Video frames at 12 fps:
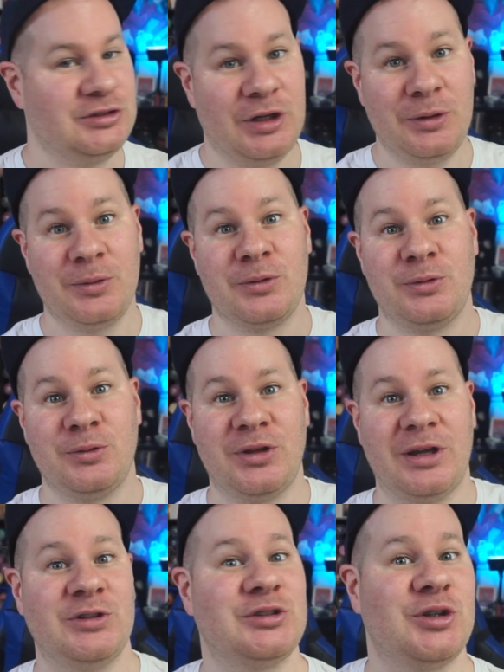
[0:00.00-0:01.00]
So
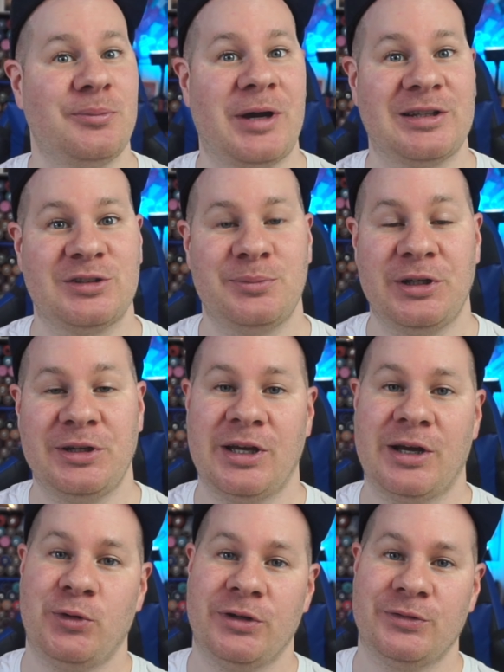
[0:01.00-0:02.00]
they've just got back to
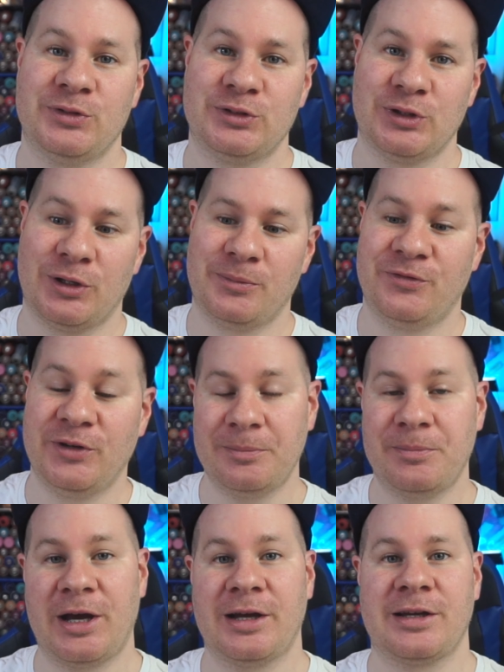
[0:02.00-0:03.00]
me with some
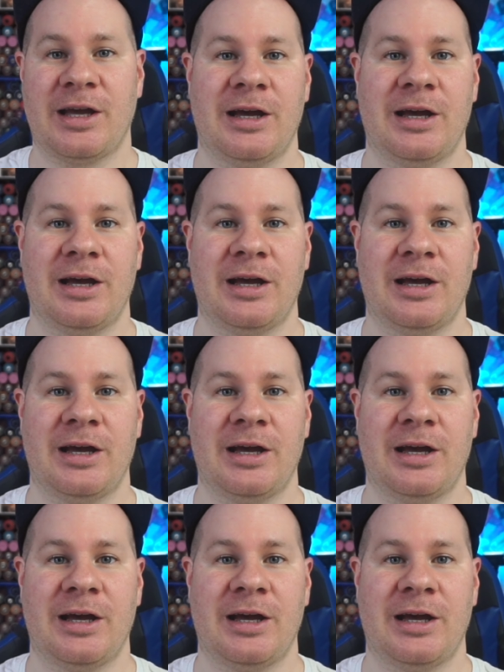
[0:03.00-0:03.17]
feedback,